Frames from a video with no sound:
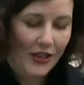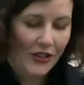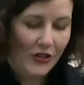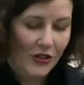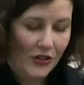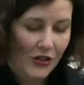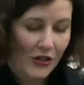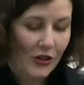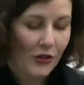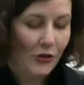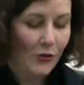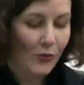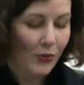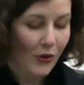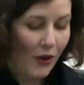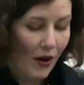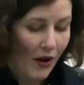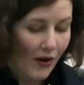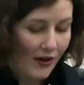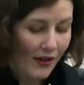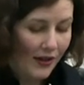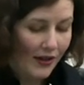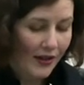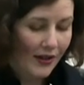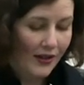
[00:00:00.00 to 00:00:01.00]

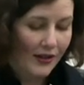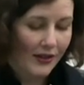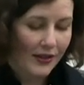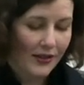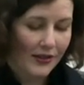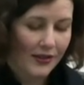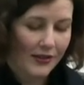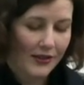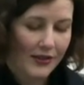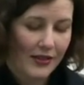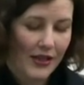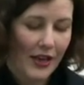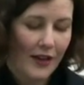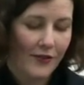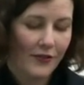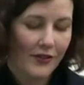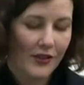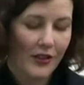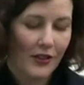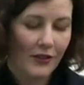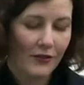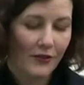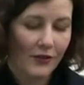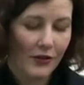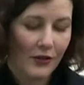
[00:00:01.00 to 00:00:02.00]
geo-blocking,
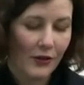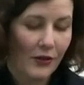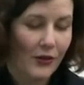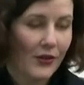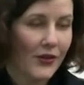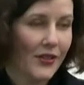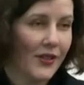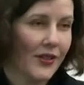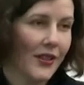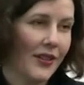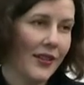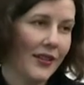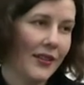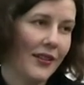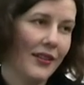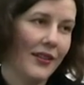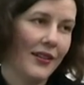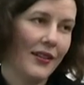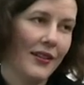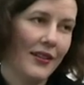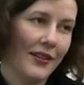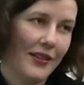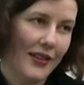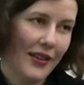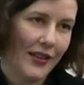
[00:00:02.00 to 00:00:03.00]
safety of goods and
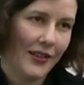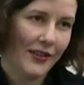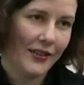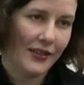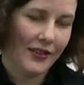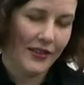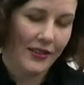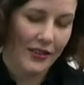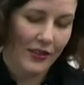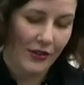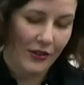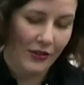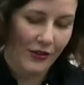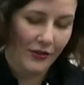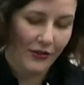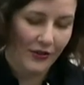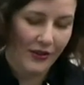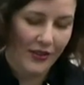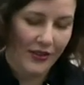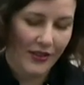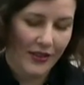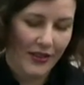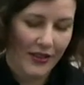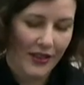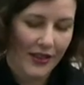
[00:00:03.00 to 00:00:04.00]
data
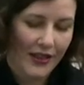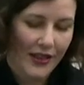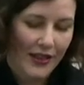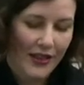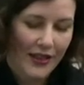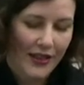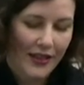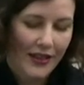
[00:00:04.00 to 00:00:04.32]
security.